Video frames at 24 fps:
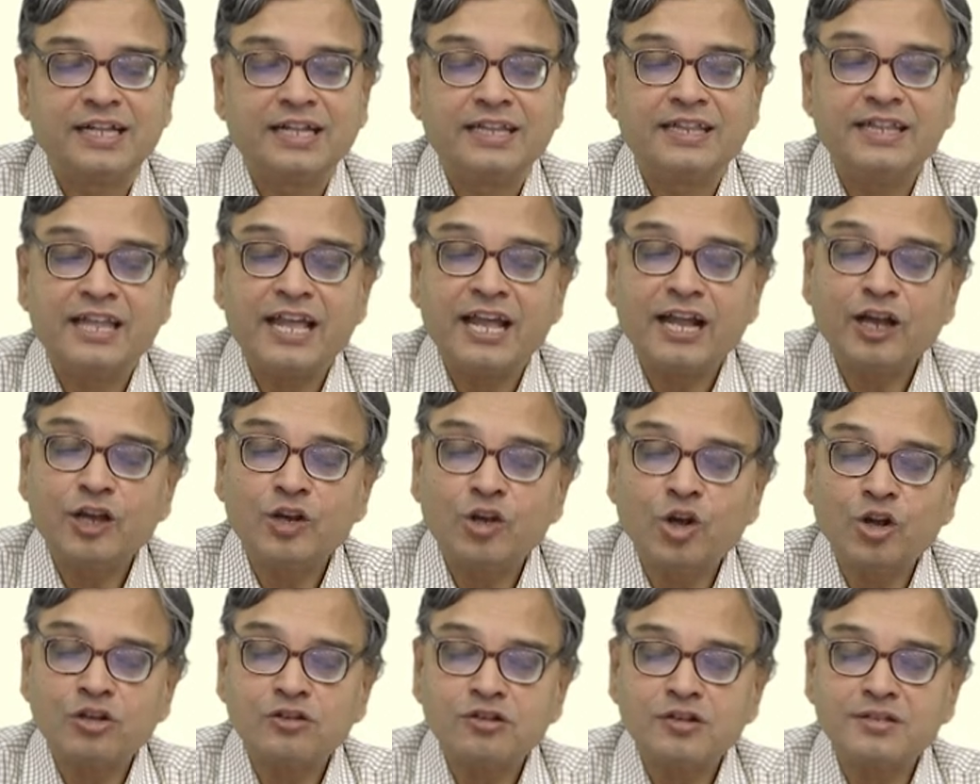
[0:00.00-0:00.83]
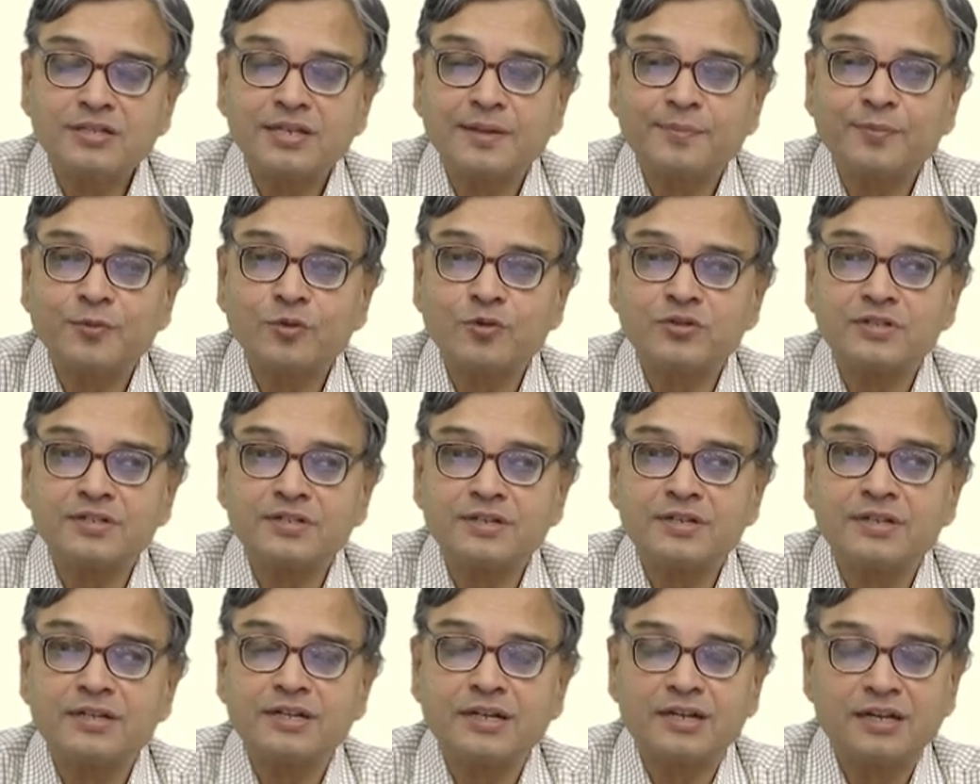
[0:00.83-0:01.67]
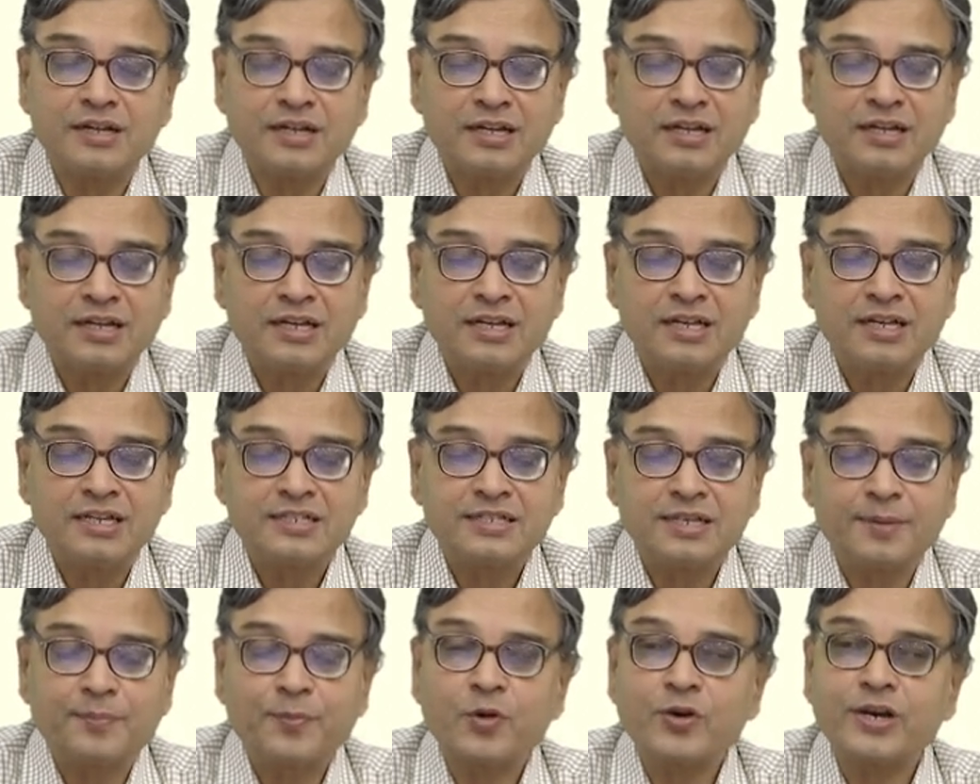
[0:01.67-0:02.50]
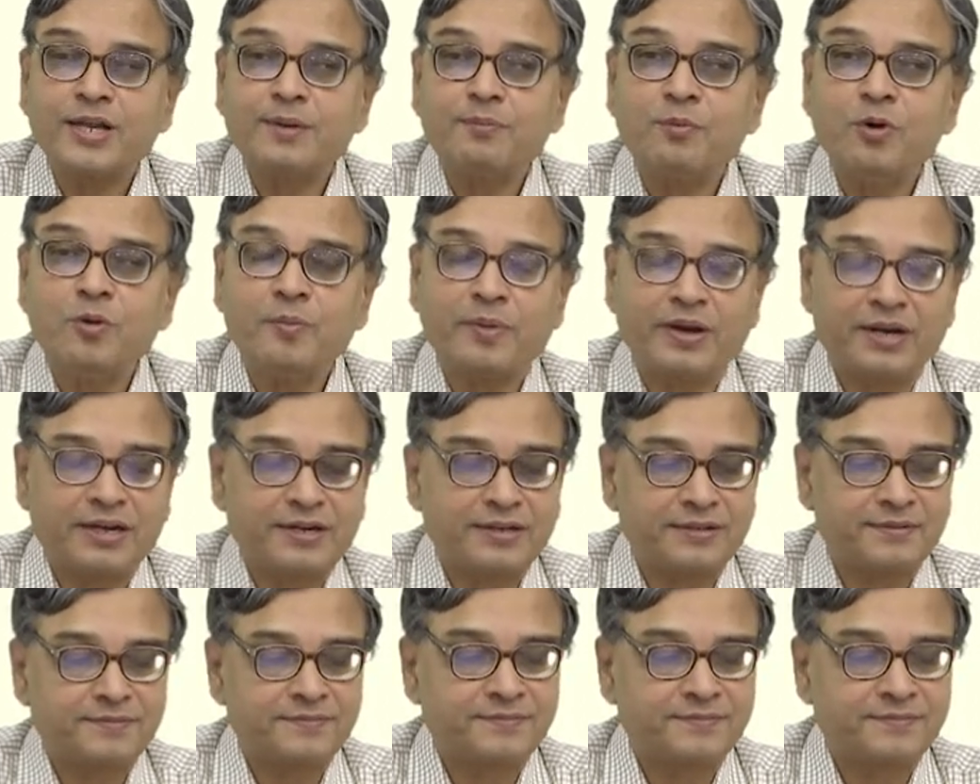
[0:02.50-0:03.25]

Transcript: they can also suppose support a moment,